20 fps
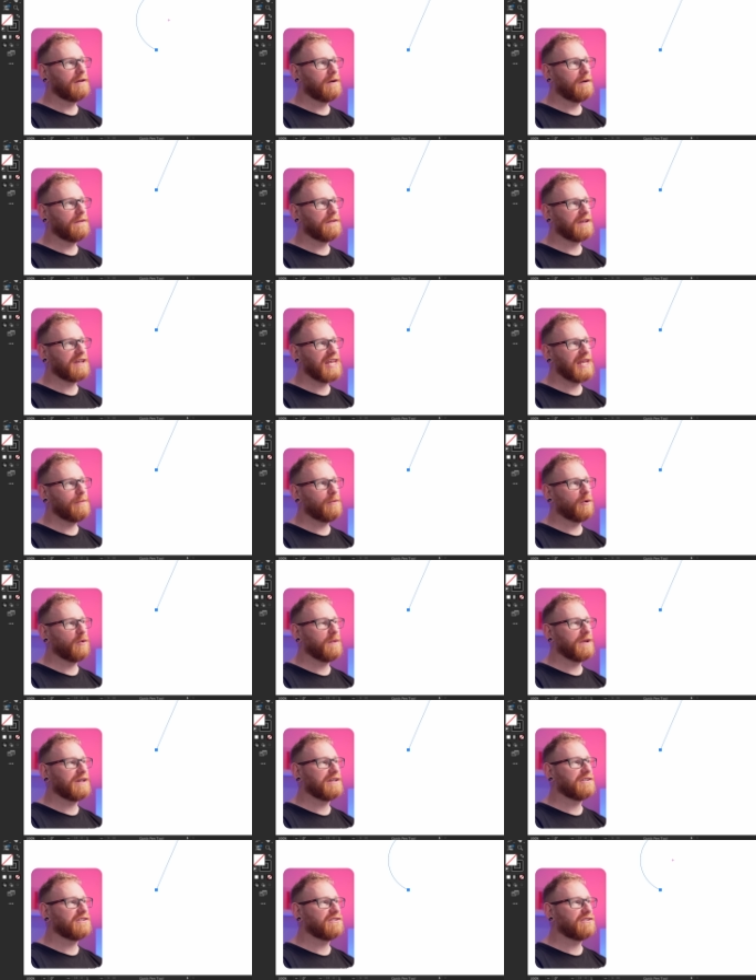on the keyboard,
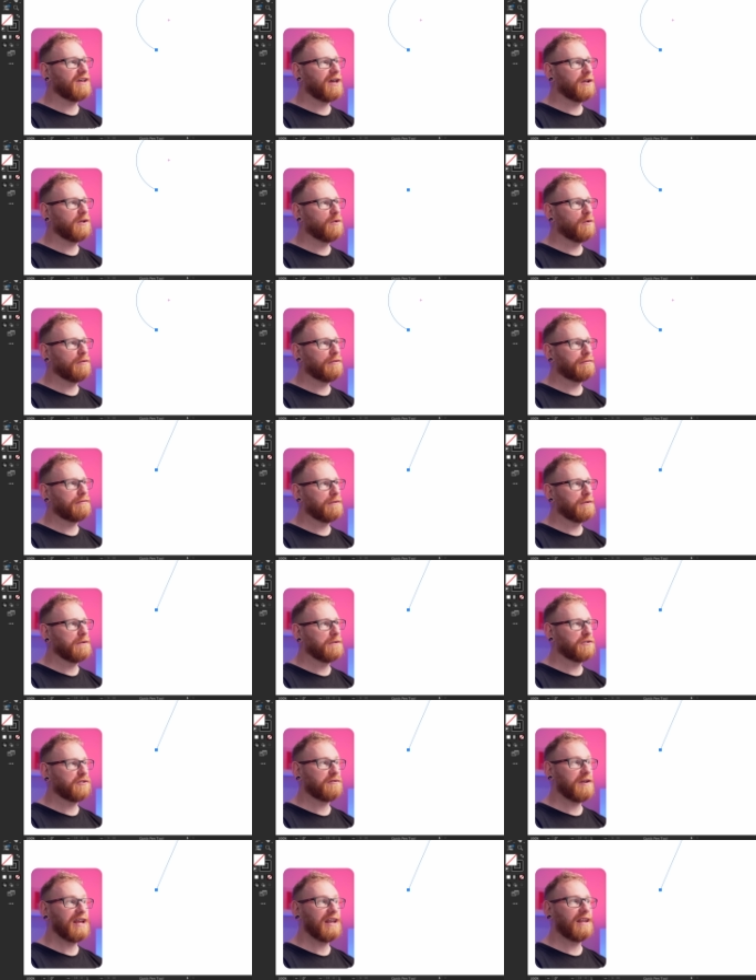we can cycle through
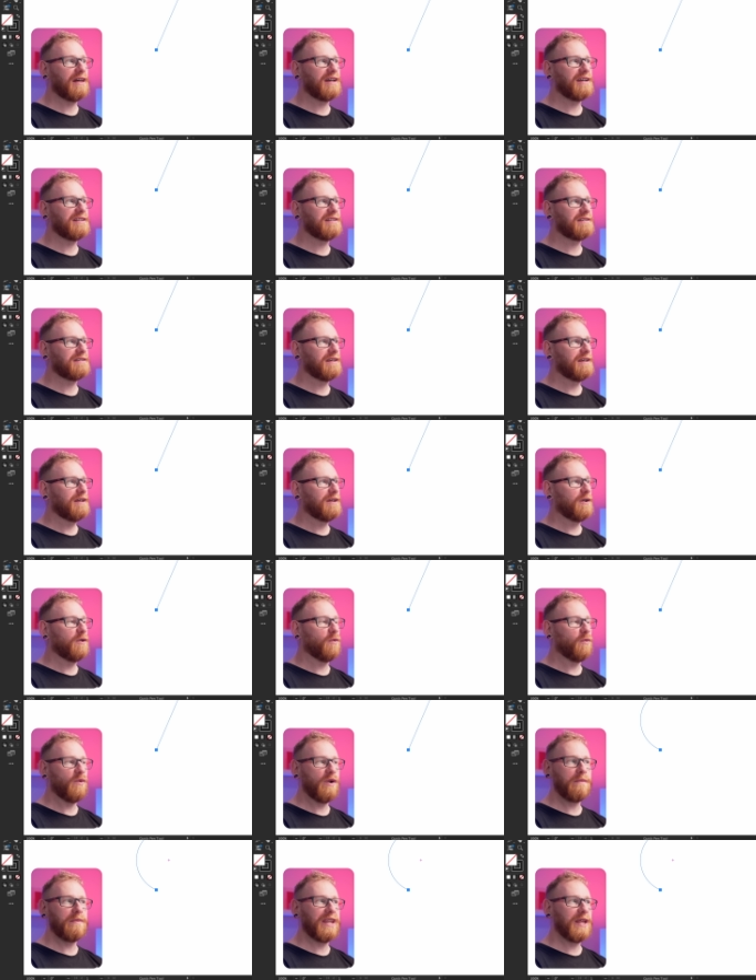straight lines,
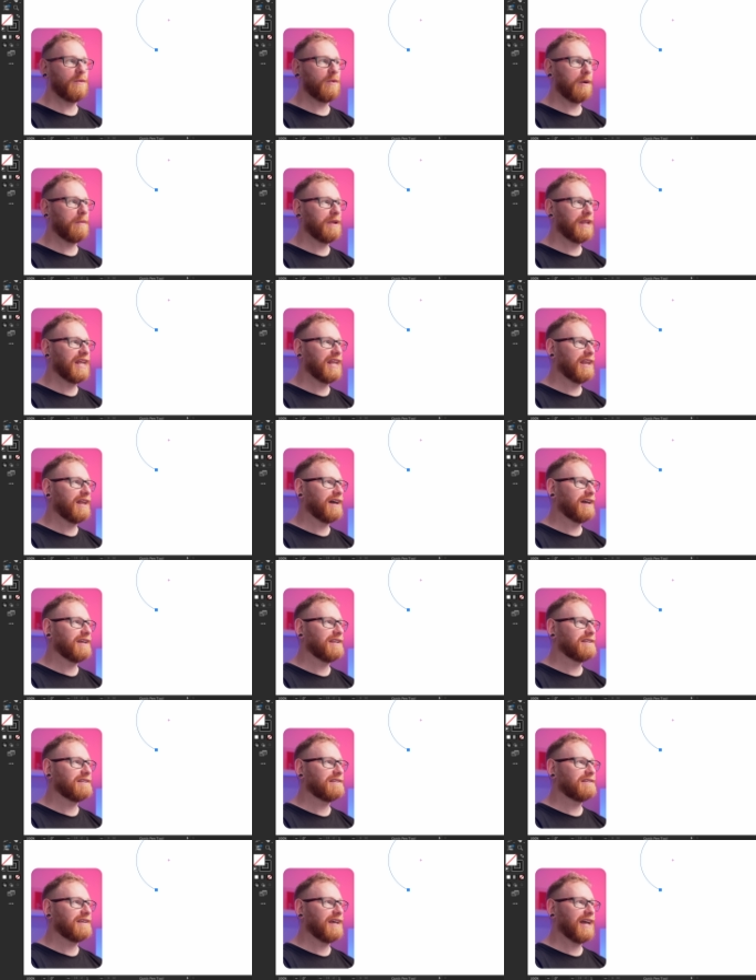wibbly wobbly
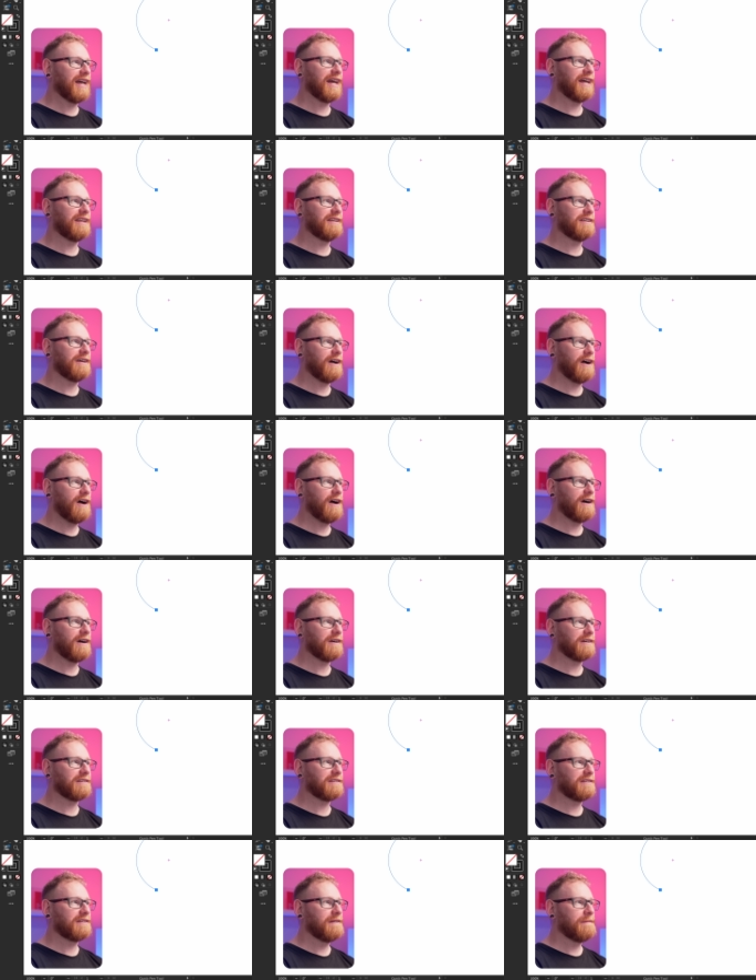lines, and
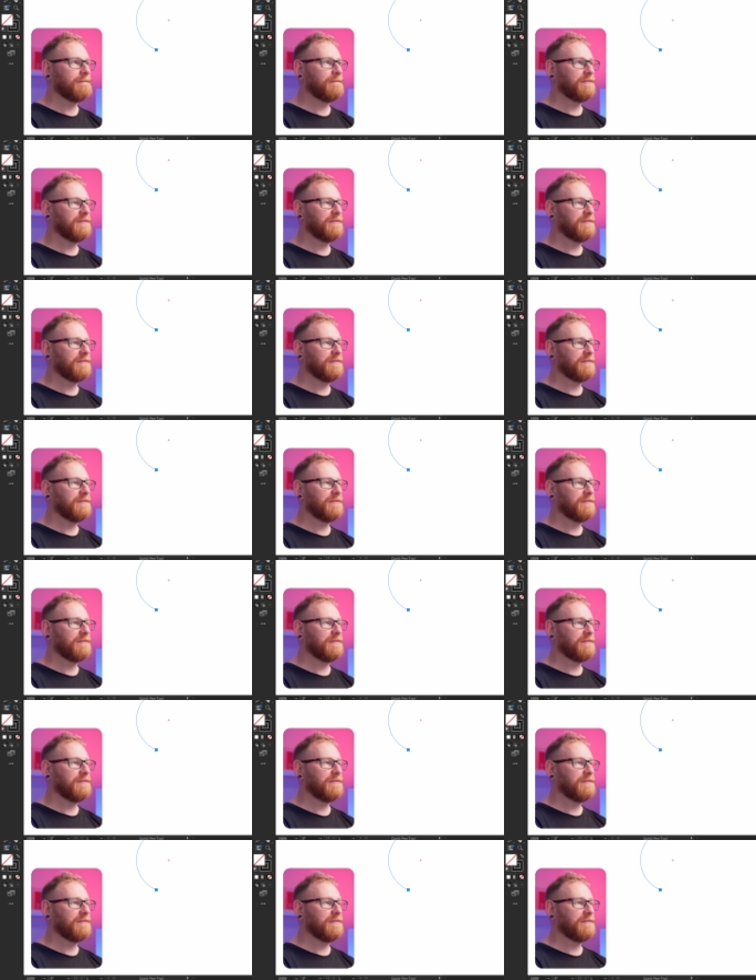arcs.